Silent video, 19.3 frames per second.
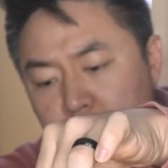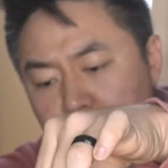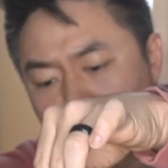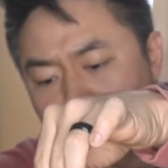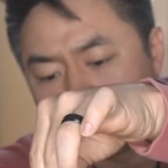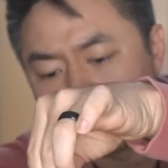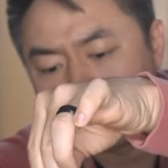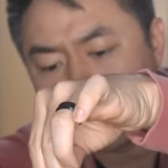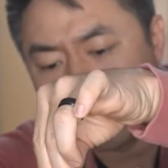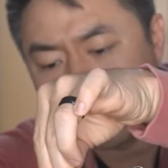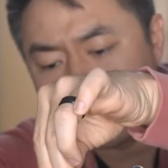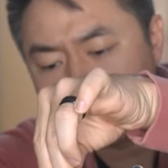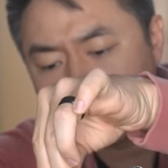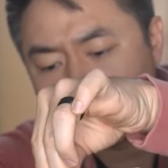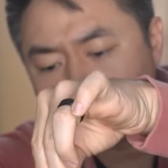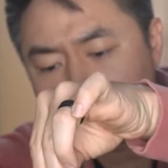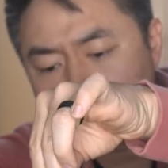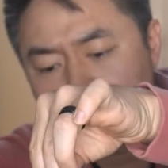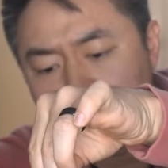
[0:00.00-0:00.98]
this one
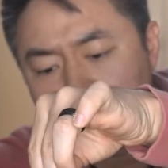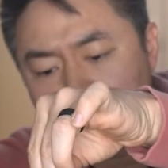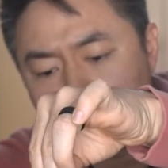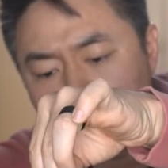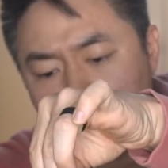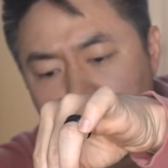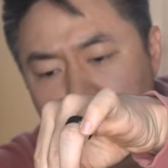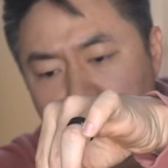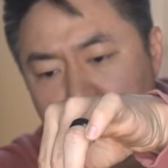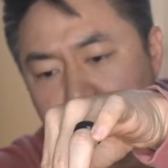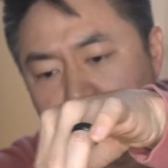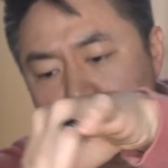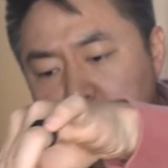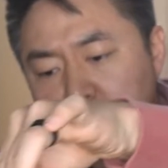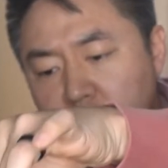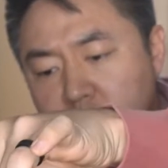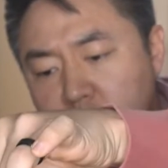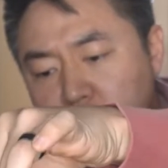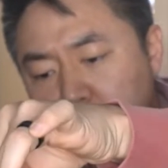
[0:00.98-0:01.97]
tastes the best. This
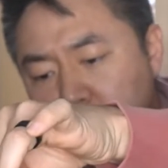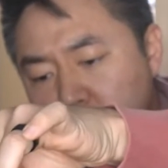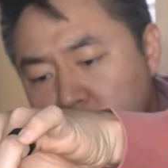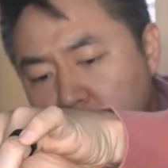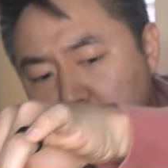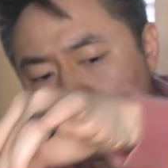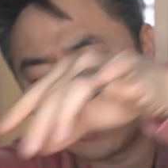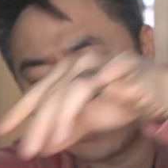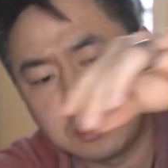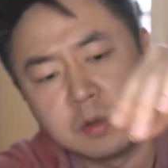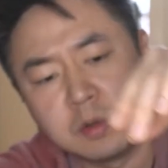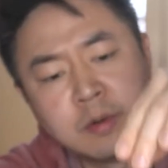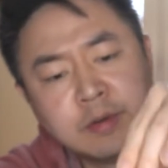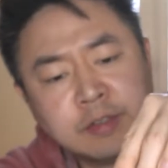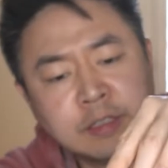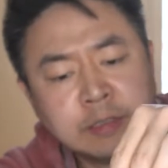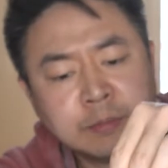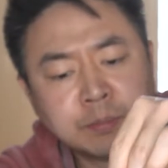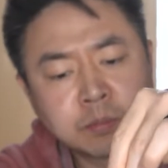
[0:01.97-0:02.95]
one has the best texture.
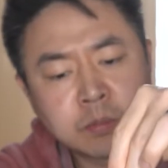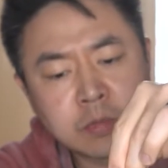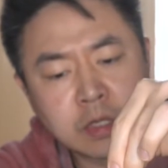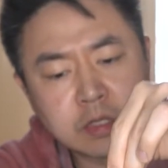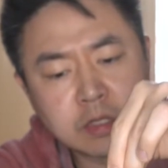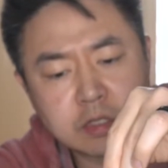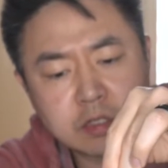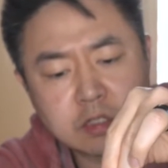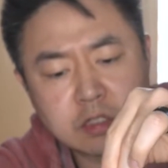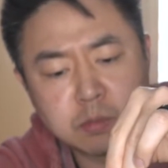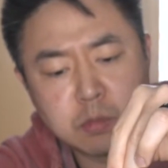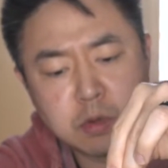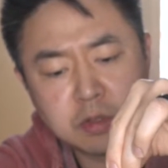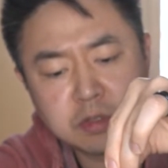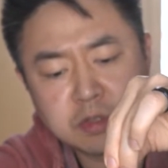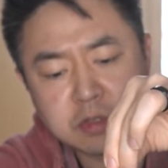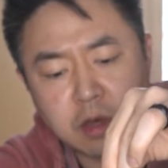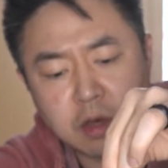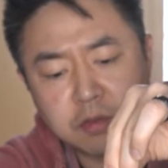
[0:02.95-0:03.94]
This is the
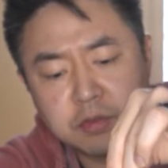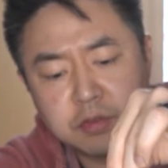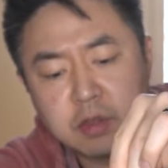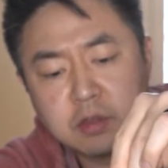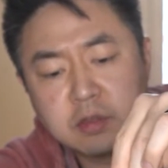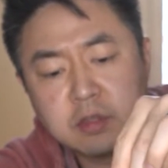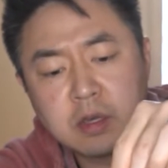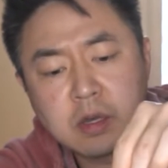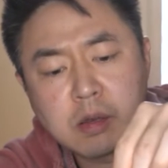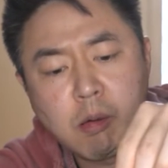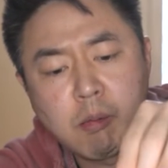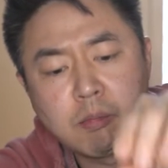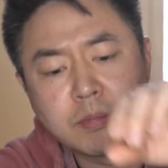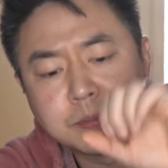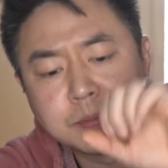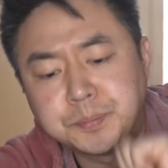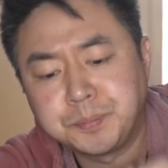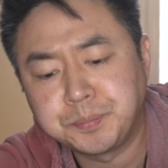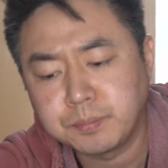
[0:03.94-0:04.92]
most authentic.
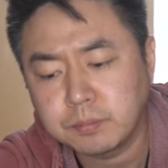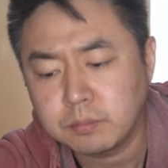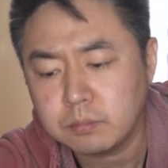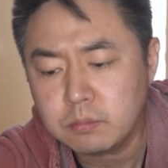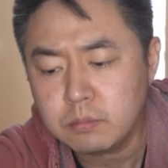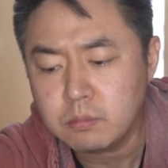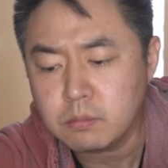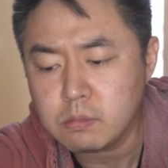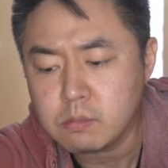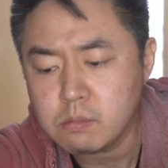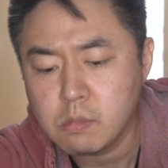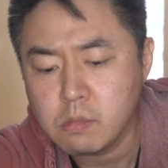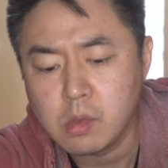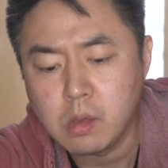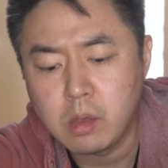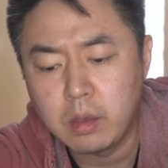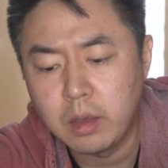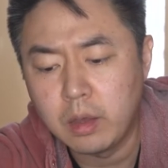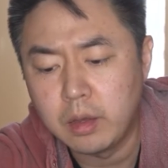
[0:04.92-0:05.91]

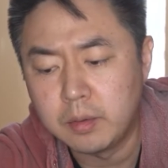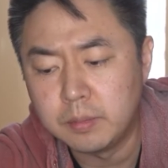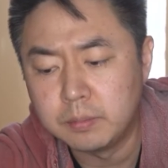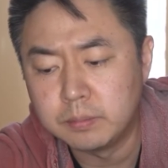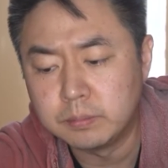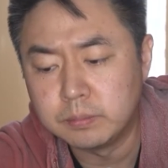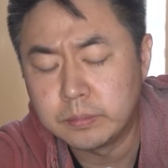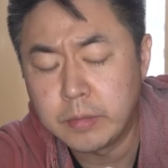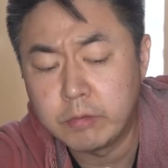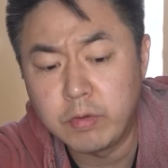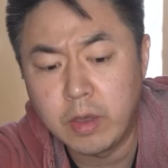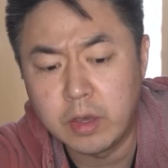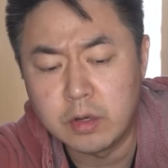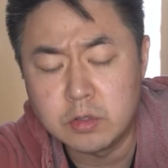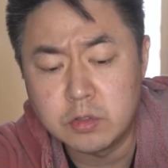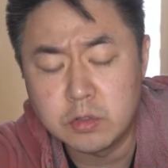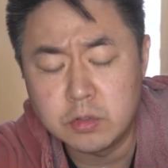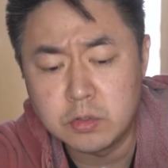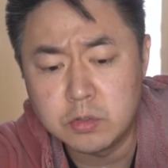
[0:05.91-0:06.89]
Um, if I
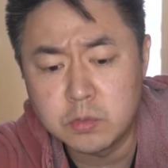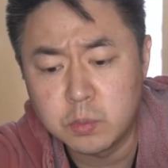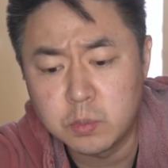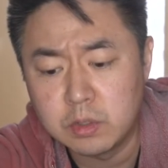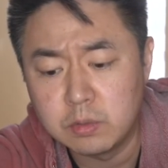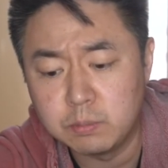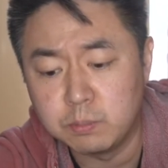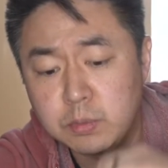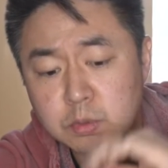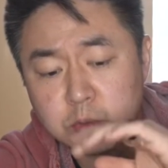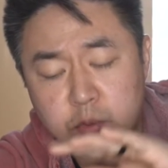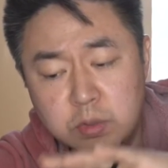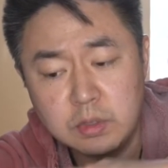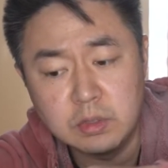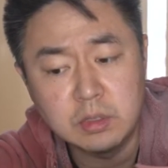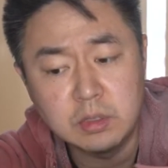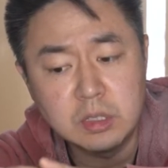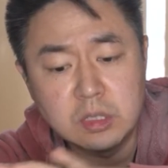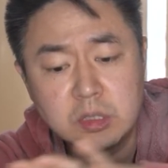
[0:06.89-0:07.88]
had to choose one
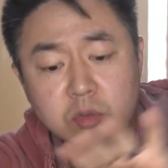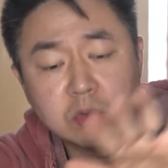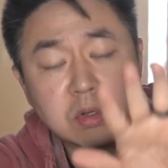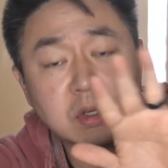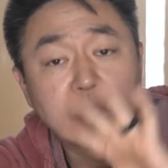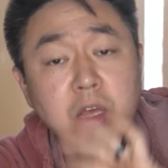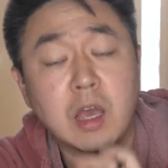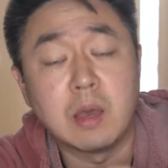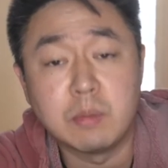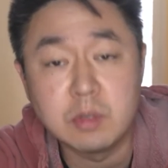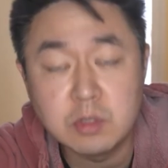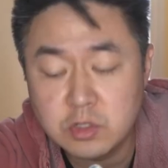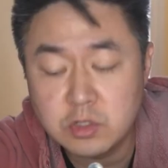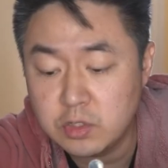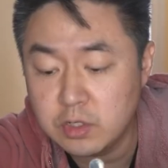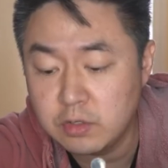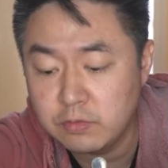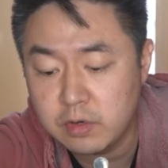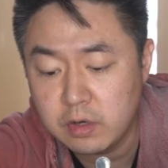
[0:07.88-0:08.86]
between these three, the
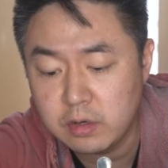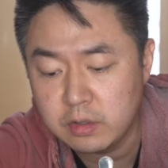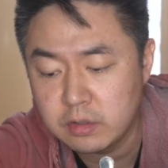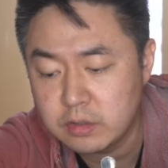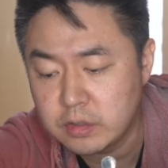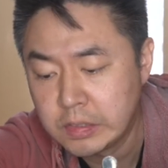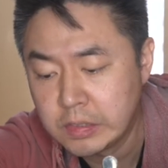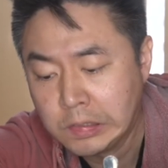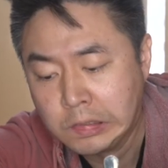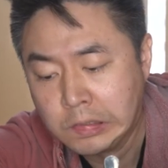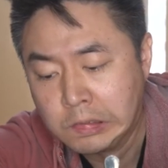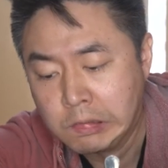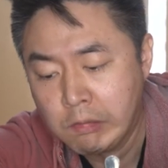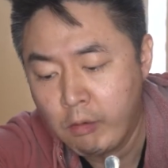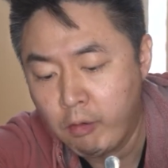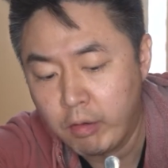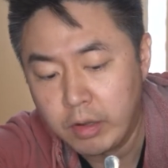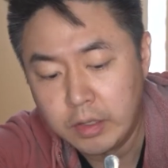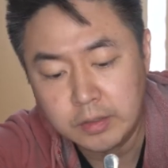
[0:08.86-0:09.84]
MSG variants,
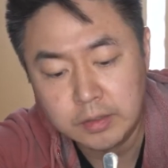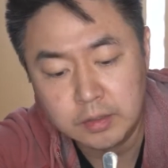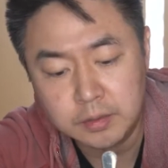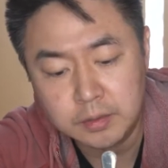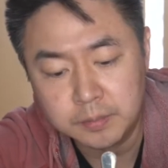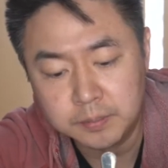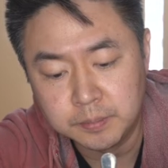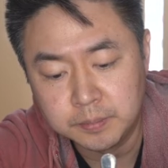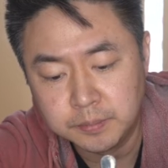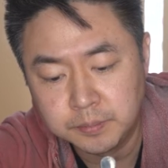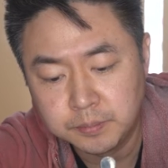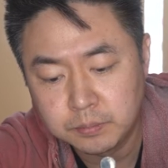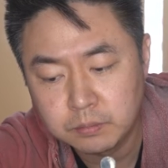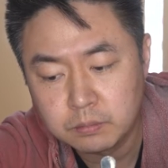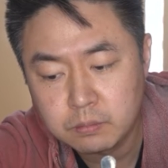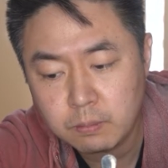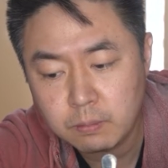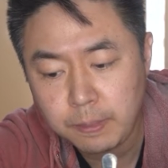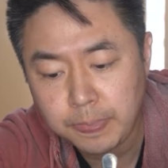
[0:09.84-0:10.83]
um,
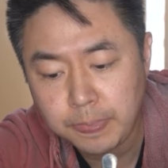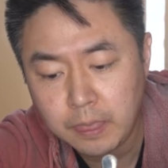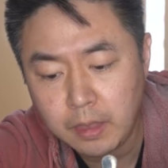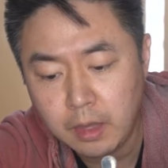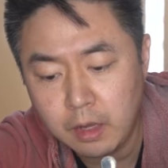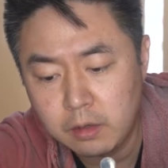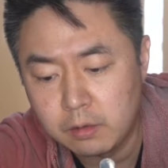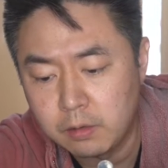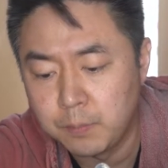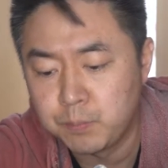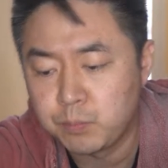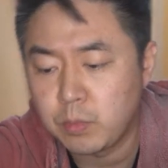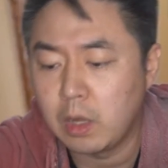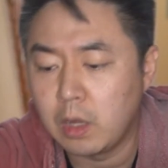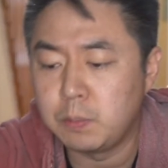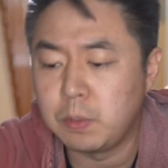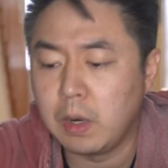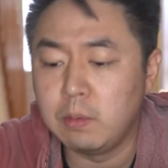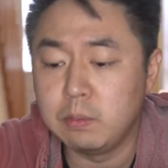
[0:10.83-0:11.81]
I don't know.
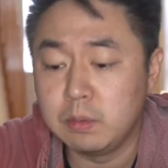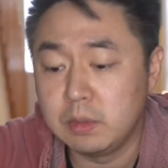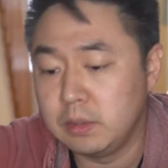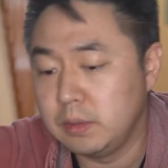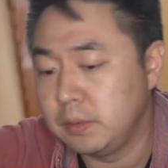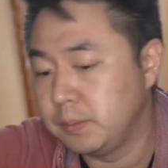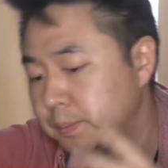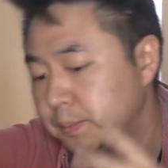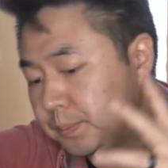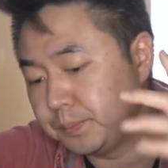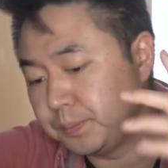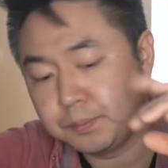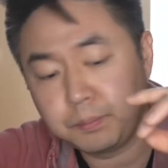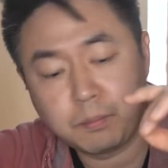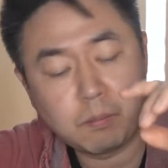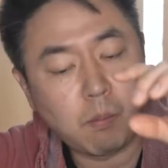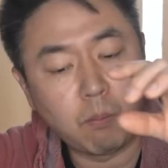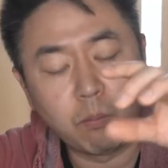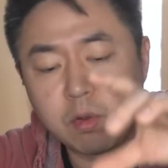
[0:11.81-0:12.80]
I'd probably,
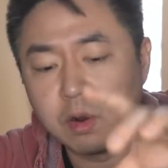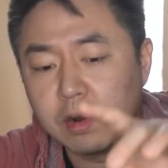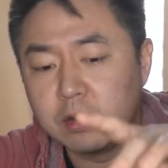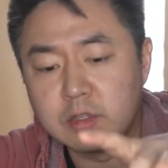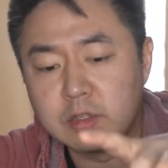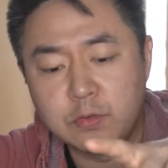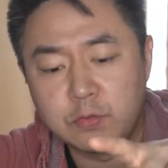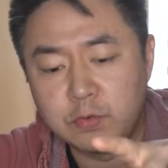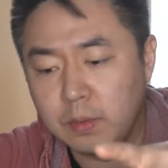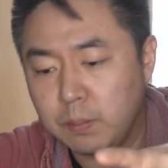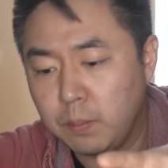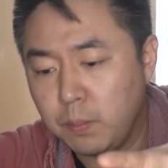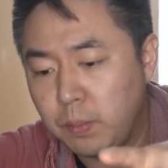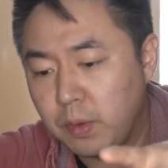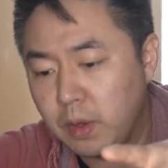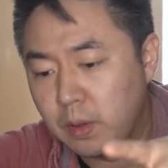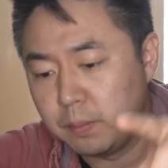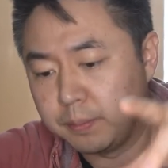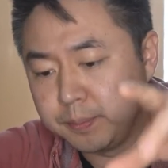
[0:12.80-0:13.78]
they're all different,
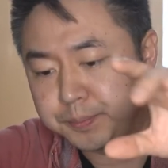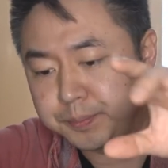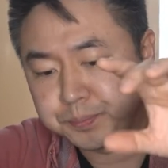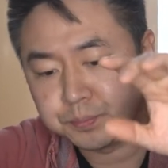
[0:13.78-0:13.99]
but